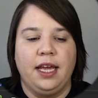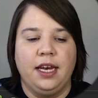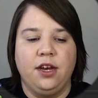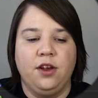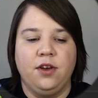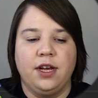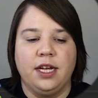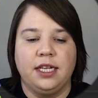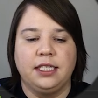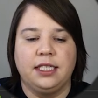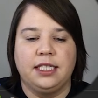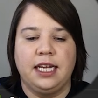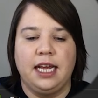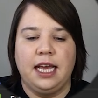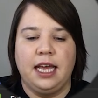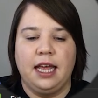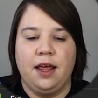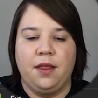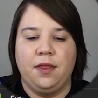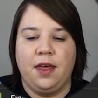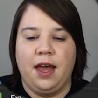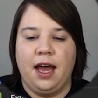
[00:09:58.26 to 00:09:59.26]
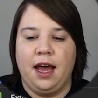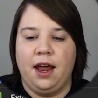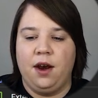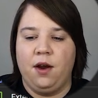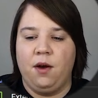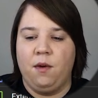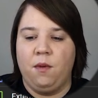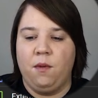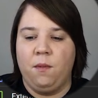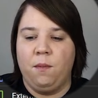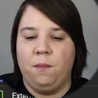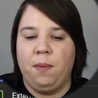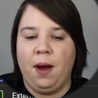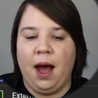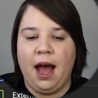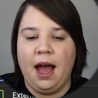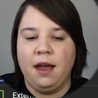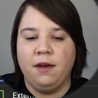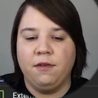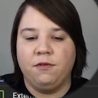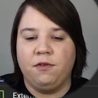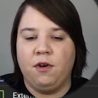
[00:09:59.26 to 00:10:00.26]
then you can see that
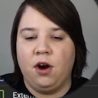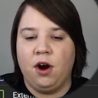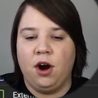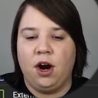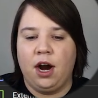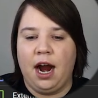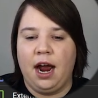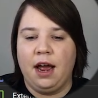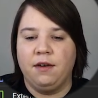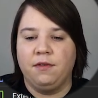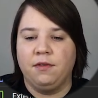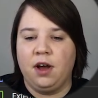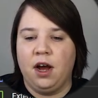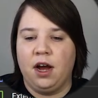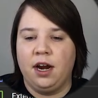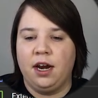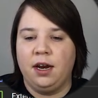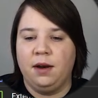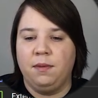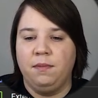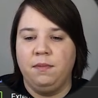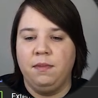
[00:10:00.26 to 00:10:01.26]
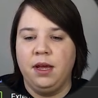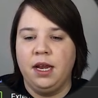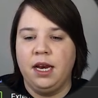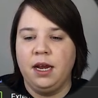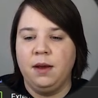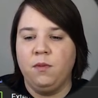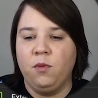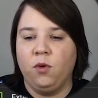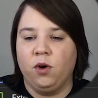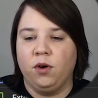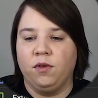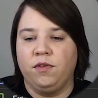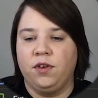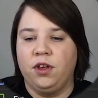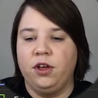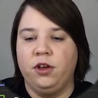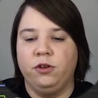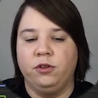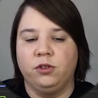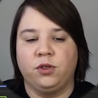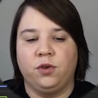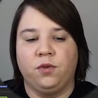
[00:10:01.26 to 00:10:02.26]
by far I've gotten many more
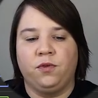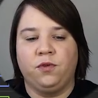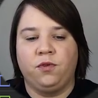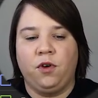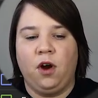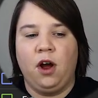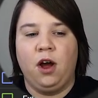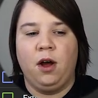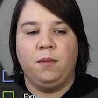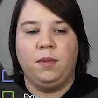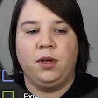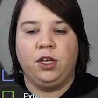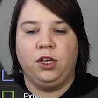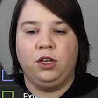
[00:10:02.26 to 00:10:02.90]
views from